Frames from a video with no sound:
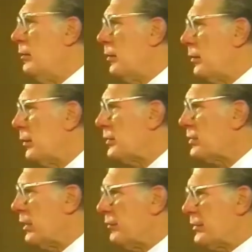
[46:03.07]
with which
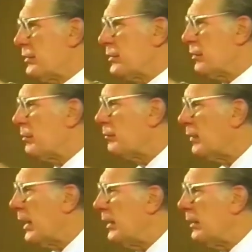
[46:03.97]
services are
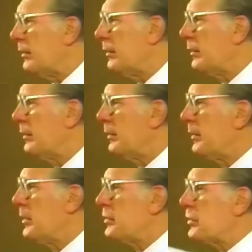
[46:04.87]
provided
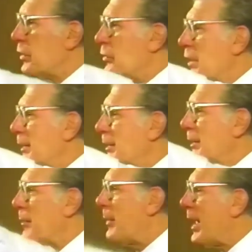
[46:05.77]
so that the
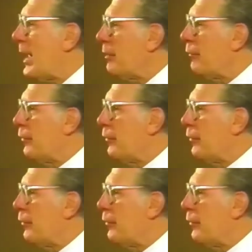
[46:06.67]
demand